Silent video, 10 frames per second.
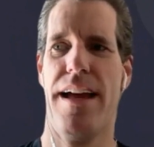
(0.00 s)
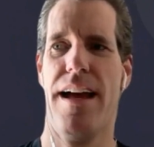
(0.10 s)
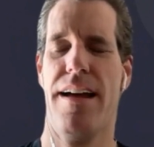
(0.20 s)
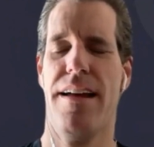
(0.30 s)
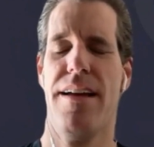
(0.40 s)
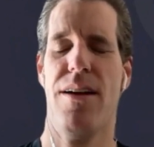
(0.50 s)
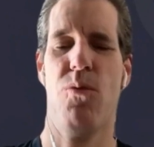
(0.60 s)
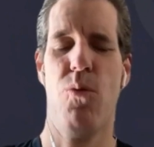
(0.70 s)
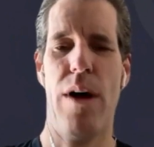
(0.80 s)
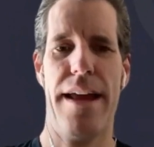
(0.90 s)
uh,
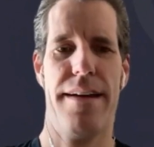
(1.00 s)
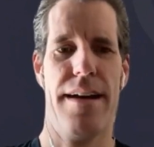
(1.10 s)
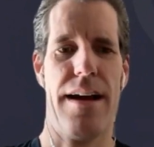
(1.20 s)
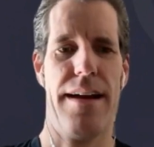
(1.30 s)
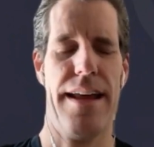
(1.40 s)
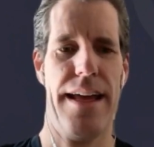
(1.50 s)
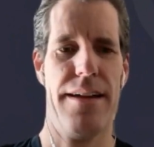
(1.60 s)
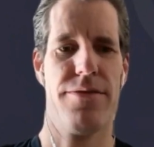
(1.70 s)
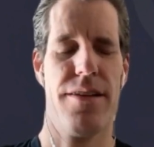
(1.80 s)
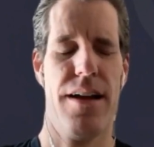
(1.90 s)
when not an
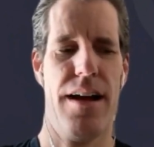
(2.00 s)
if.